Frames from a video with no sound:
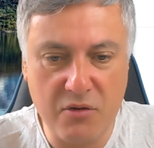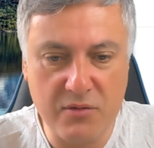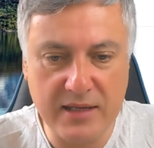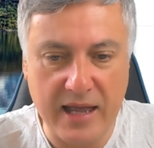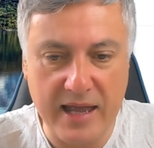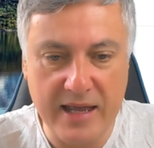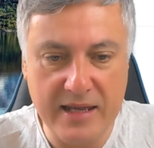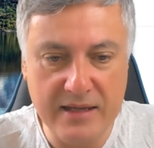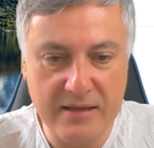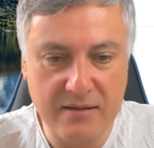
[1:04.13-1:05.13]

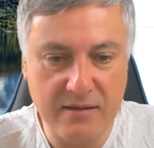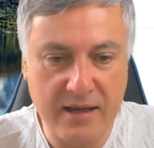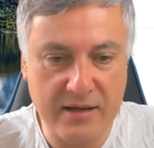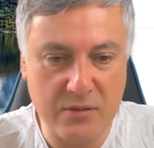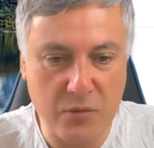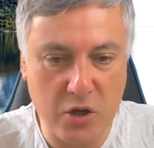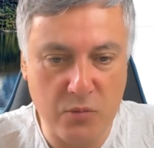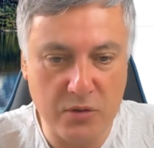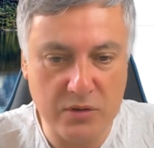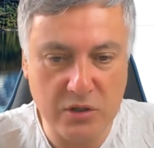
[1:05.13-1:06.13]
okay at the
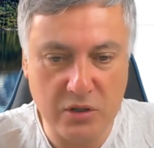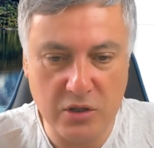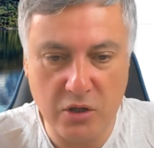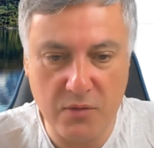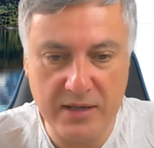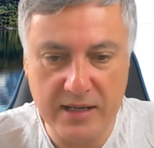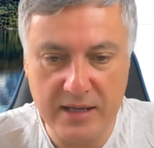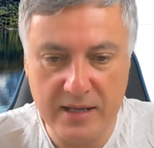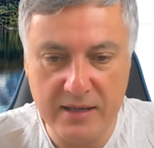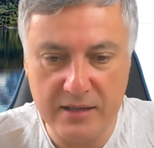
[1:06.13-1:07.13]
moment. You can go in
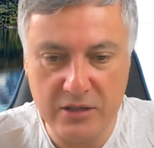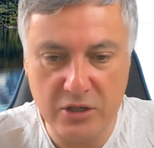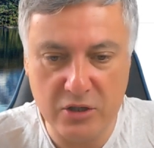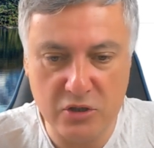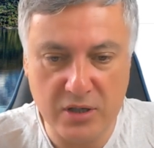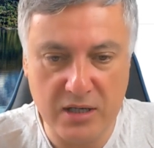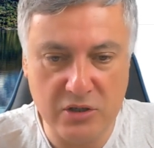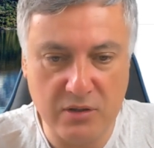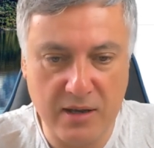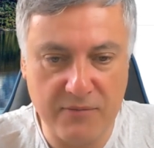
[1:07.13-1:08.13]
here and you can
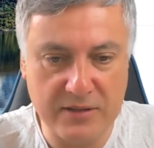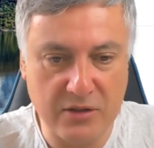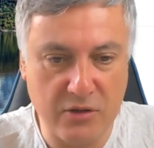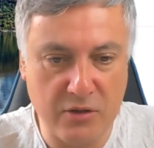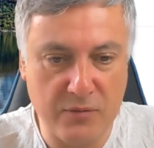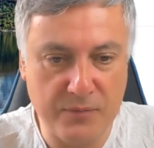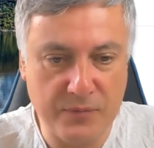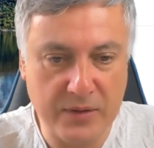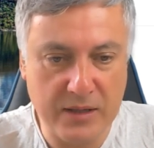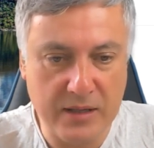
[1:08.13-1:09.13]
change your avatar,
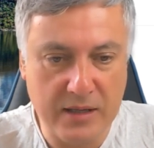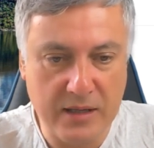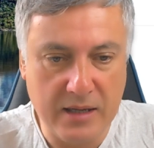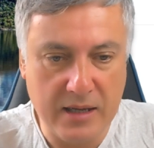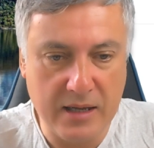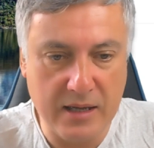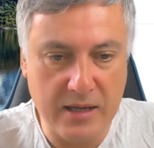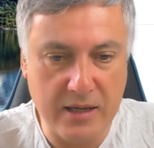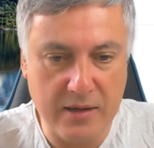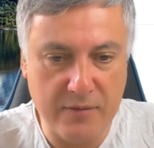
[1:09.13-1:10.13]

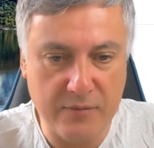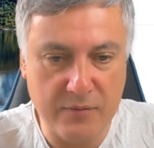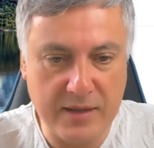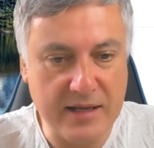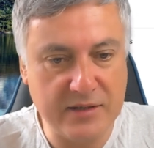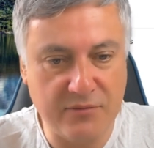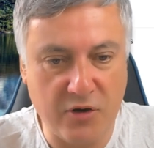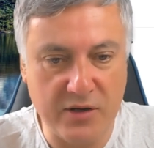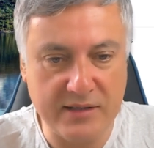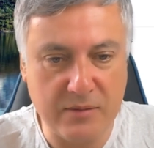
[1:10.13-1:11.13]
and that's
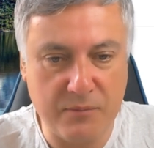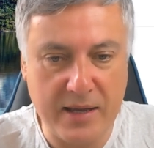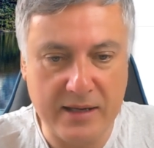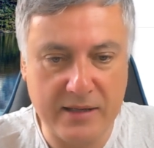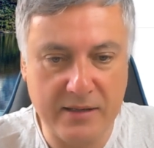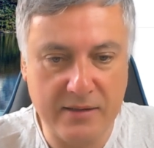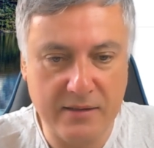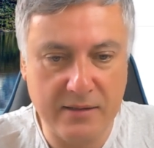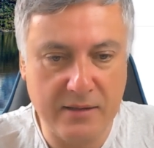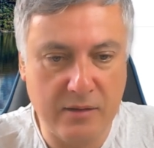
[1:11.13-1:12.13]
fine. There's a back
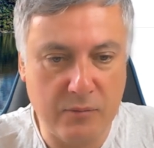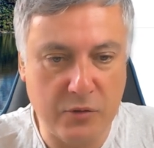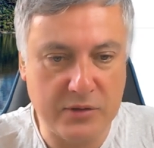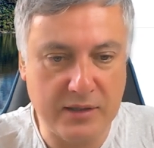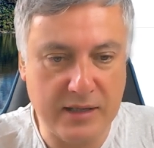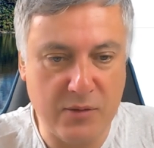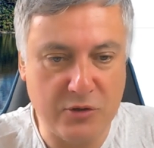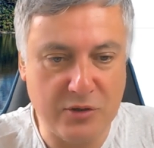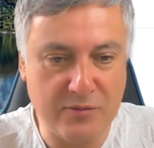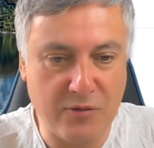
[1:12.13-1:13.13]
button there,
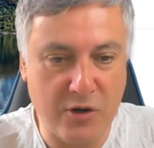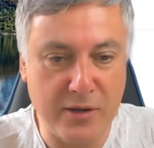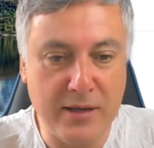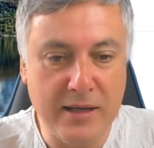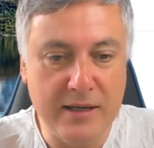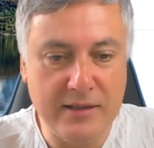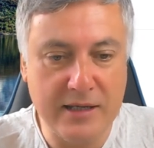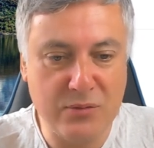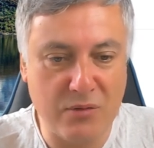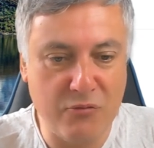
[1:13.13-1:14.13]
which is fine.
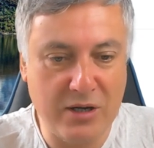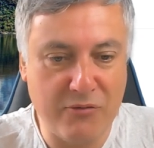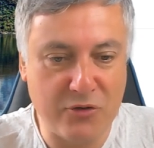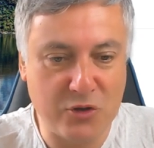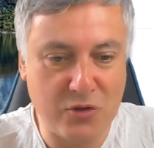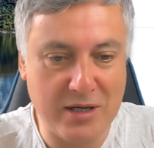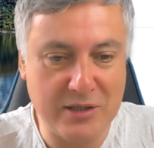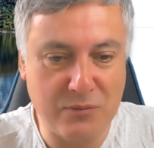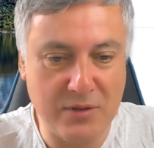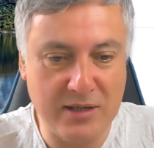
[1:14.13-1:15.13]
This one really
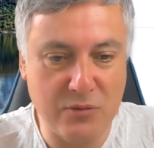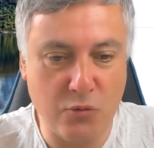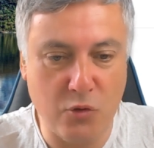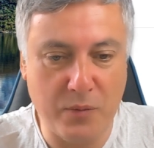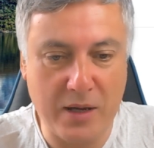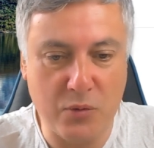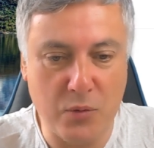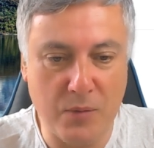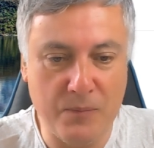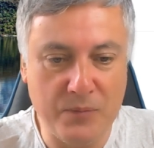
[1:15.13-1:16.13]
frustrates me, the wallpaper
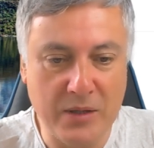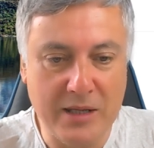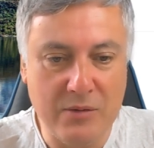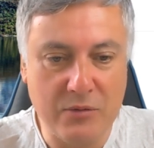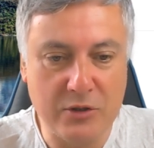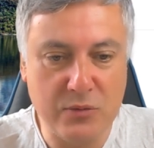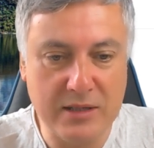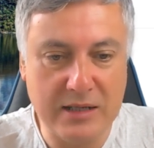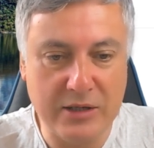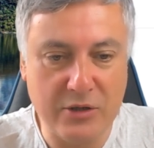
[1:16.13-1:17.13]
one, because when
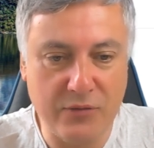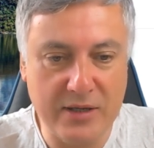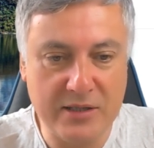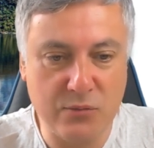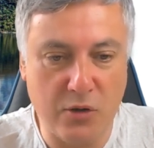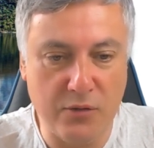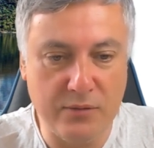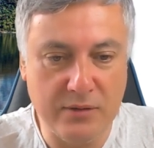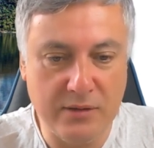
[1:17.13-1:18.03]
you click on this one,